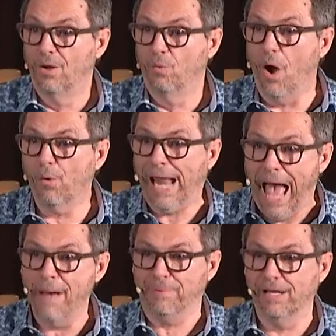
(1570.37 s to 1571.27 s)
What would
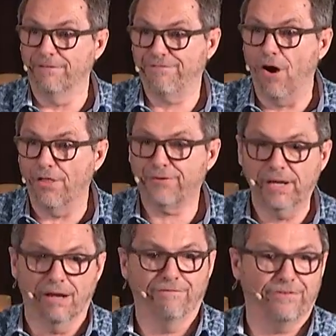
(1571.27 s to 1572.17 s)
happen if all
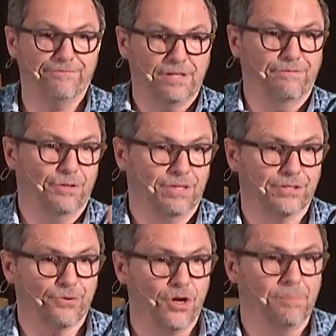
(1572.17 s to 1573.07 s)
350 of you in
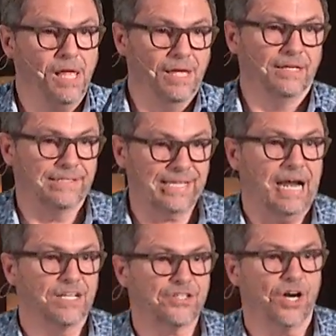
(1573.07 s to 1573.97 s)
this room
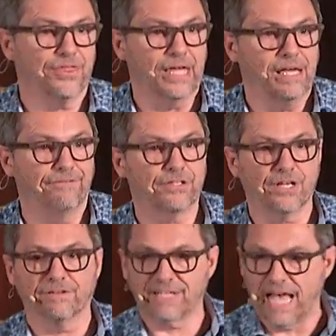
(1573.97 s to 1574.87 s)
decided to start thinking of yourselves